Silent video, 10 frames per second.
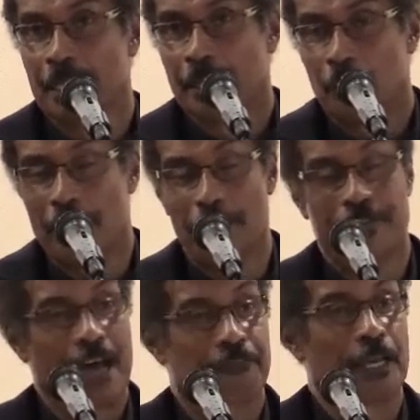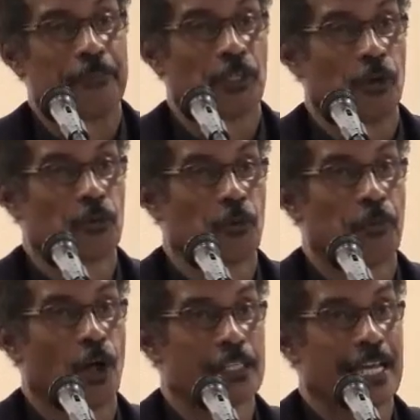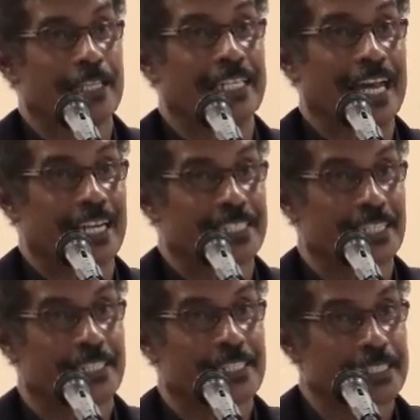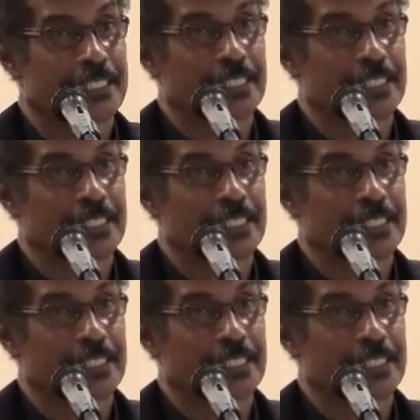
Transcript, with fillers: We didn't even have time to go through Paul's other analysis.